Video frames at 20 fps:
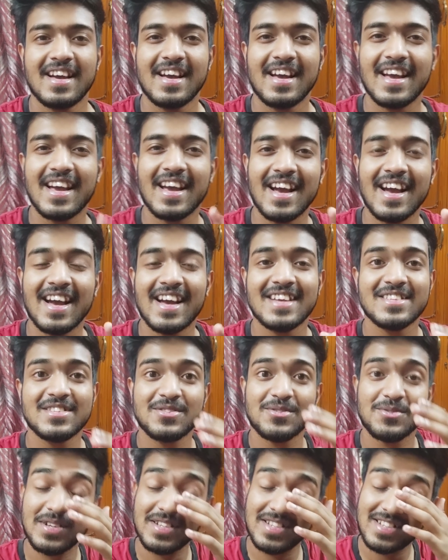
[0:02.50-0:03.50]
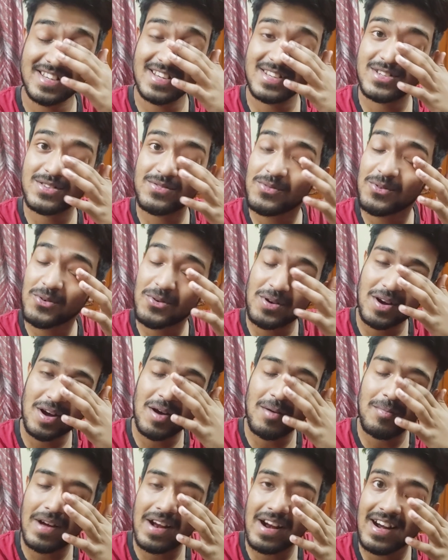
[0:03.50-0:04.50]
Hey guys, so I just woke
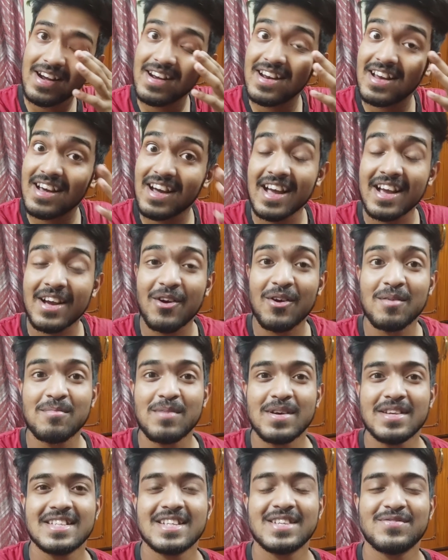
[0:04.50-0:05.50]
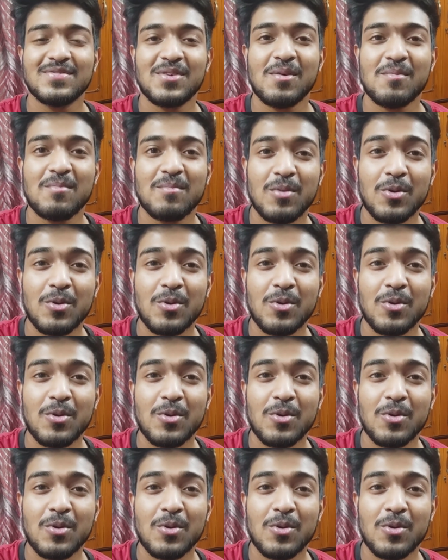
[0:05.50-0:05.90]
up and I got a message from